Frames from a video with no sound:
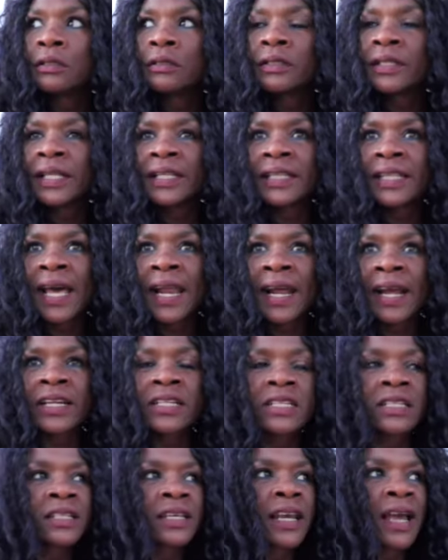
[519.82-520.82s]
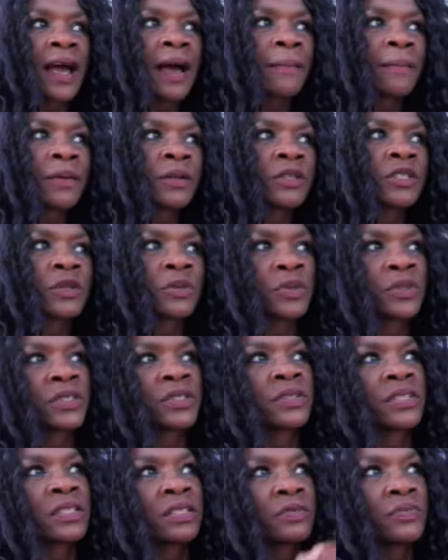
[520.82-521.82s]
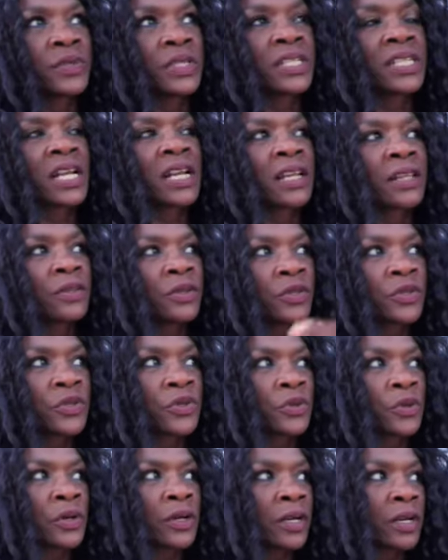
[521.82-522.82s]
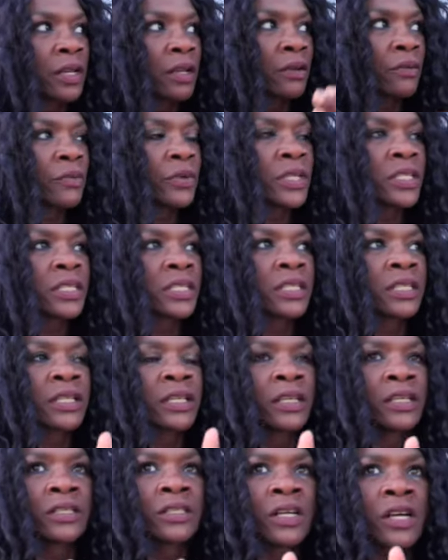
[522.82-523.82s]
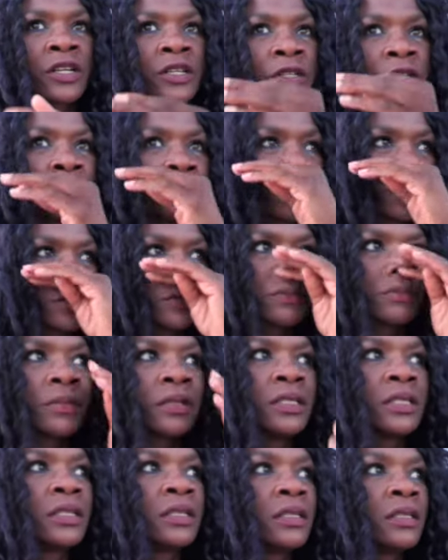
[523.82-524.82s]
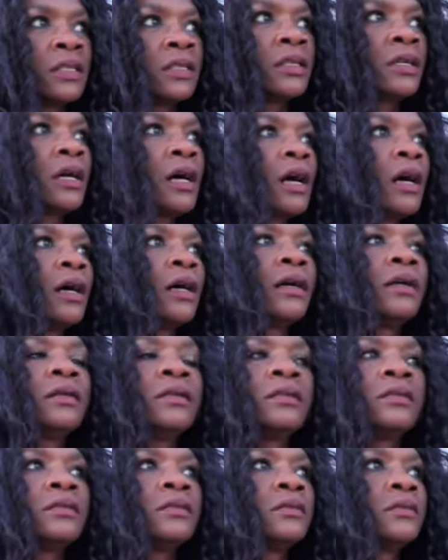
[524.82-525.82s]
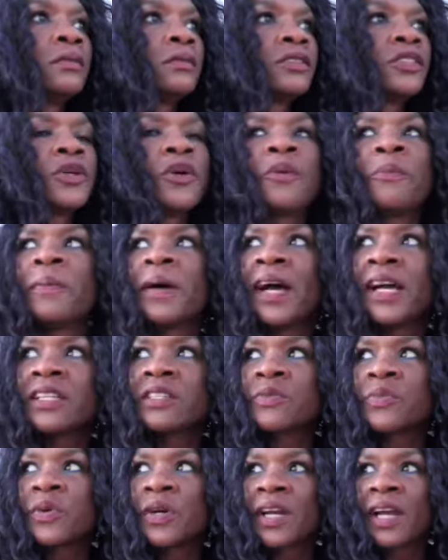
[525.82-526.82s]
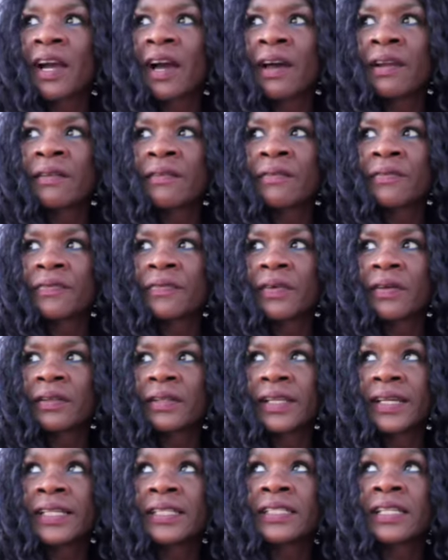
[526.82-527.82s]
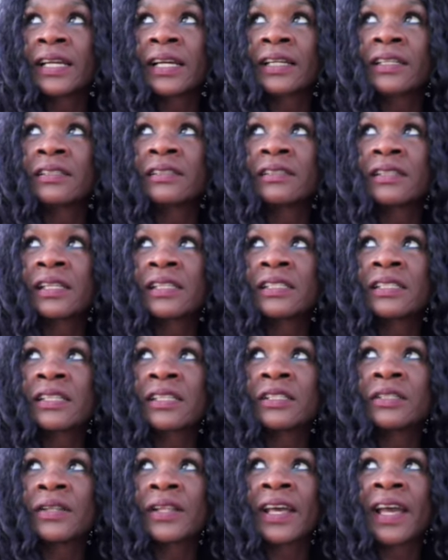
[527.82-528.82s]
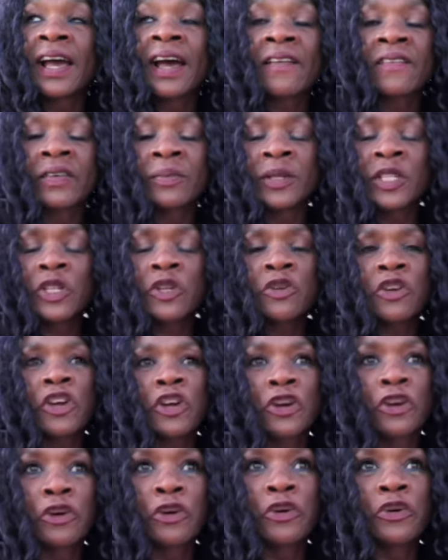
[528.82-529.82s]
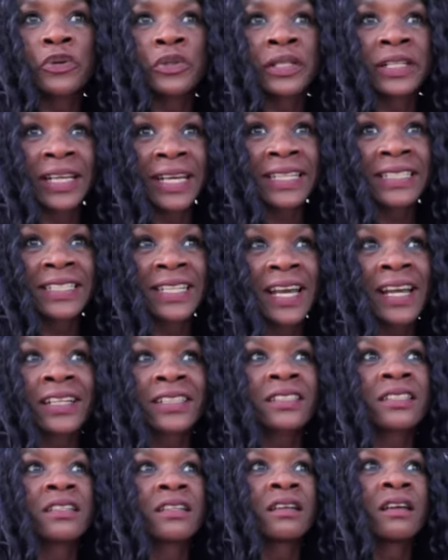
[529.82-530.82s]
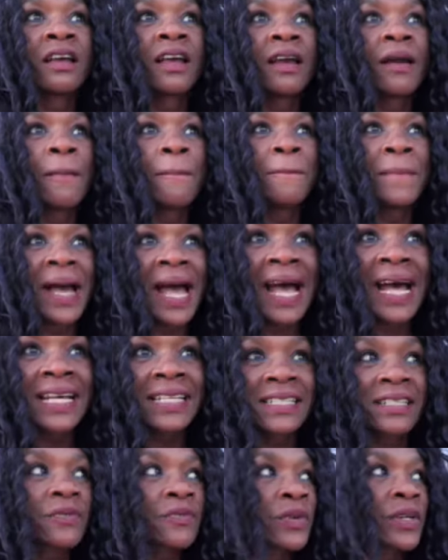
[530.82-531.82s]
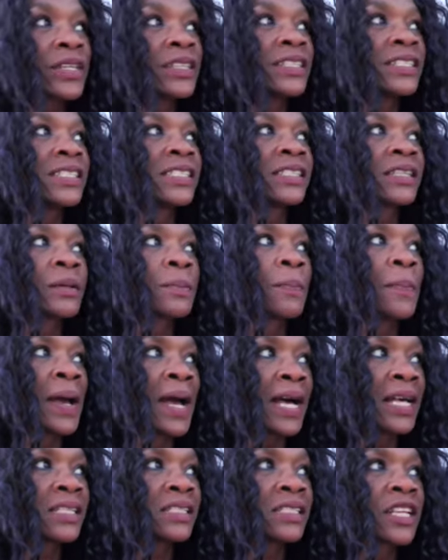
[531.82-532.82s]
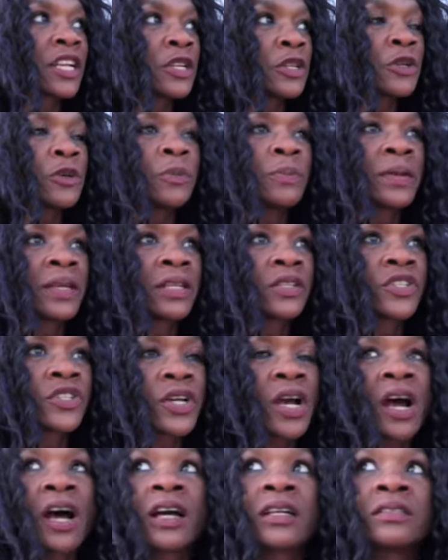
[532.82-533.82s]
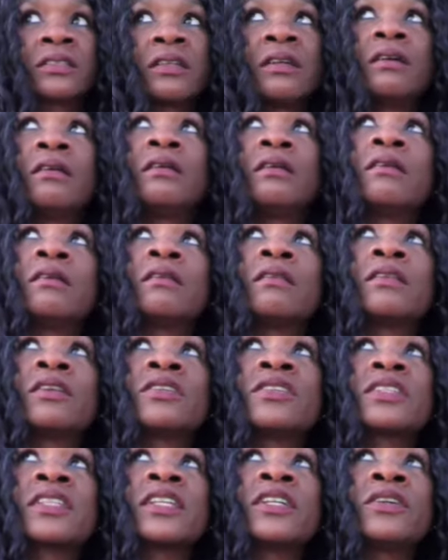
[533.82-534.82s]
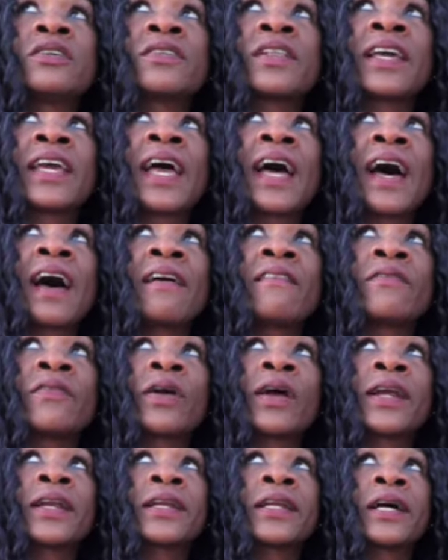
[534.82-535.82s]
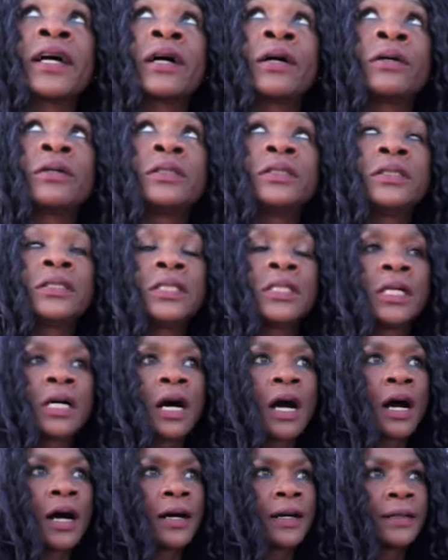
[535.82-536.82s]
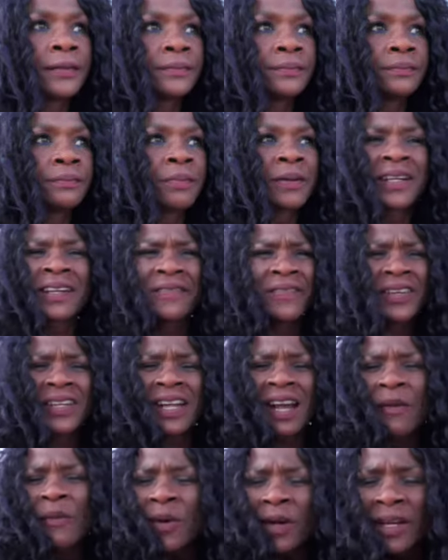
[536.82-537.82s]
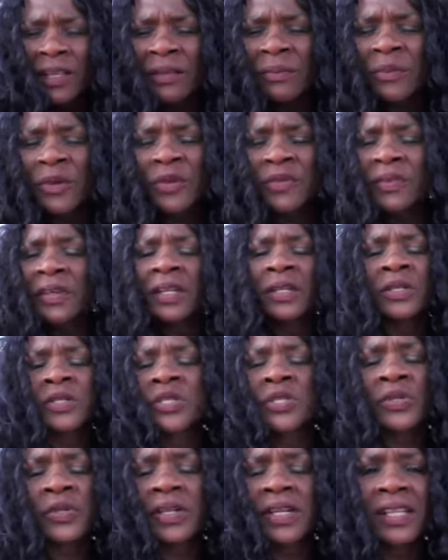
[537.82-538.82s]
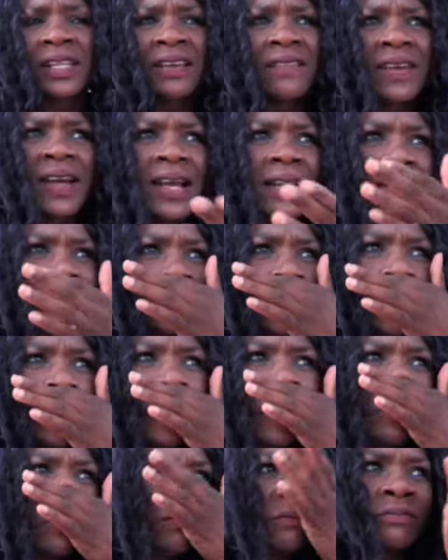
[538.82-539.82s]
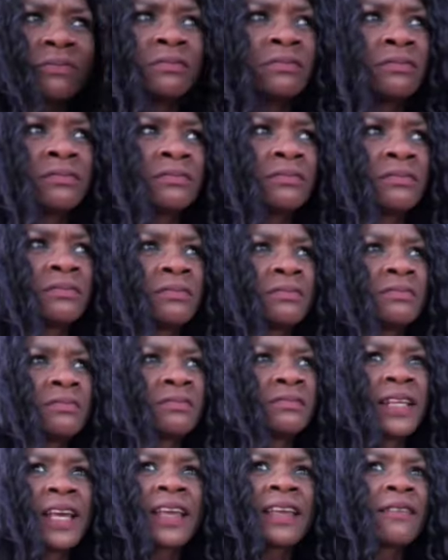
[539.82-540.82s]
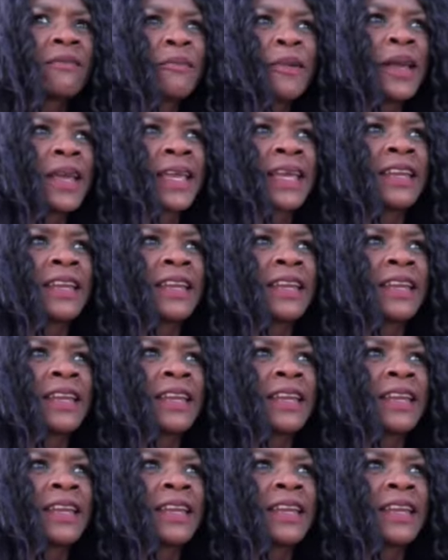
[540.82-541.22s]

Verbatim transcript: that that actually happened. She was retelling the story recently. It's on YouTube. Uh, so imagine what kind of latex and skill they have. I mean, you can Google latex mask, realistic mask, and you'll be shocked the skill they have right now. Um, but even I work in the movie industry. They've got you know they can make